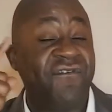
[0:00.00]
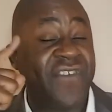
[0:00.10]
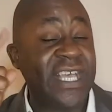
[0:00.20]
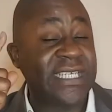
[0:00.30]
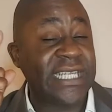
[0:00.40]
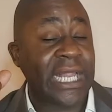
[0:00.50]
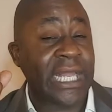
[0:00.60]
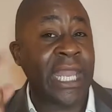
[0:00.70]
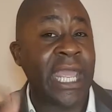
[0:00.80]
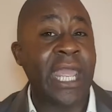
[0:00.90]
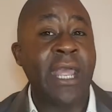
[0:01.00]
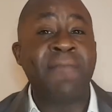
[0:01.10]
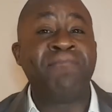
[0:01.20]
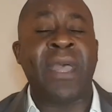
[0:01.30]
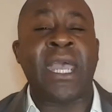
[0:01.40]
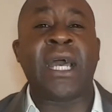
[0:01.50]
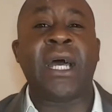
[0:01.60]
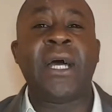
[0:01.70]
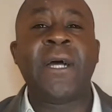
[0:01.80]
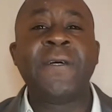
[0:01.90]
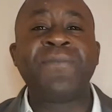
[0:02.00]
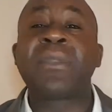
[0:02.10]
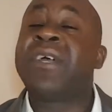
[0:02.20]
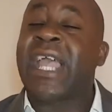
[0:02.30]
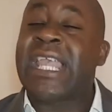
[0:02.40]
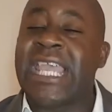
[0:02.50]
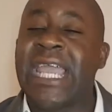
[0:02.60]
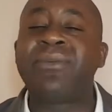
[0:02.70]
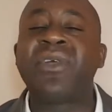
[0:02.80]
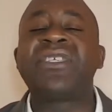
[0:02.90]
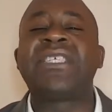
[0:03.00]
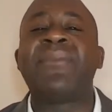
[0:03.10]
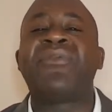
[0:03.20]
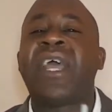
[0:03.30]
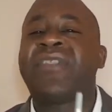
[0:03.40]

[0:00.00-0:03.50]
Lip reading: physically bigger, they keep doing the same thing.